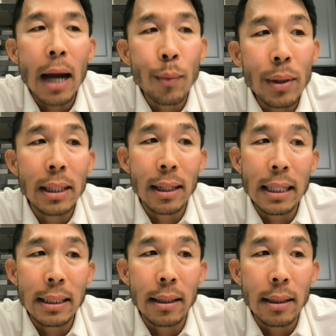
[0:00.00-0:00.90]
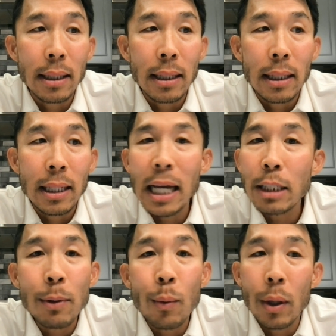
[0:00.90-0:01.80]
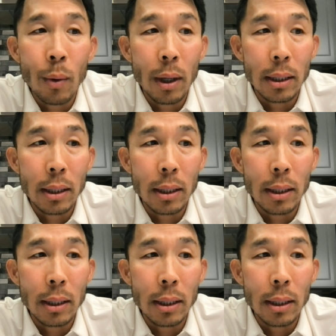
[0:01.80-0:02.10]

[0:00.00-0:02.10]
I really liked it. He asked me what it